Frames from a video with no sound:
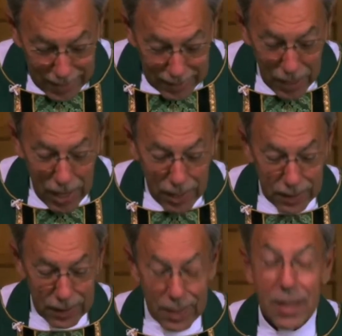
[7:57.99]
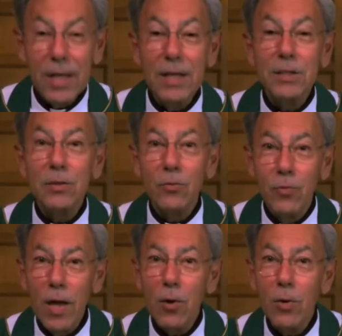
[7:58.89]
God is
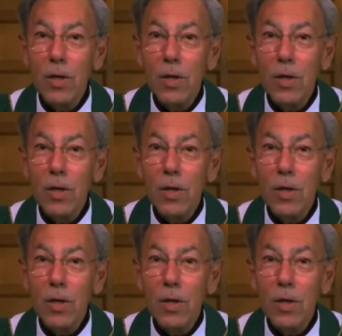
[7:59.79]
very,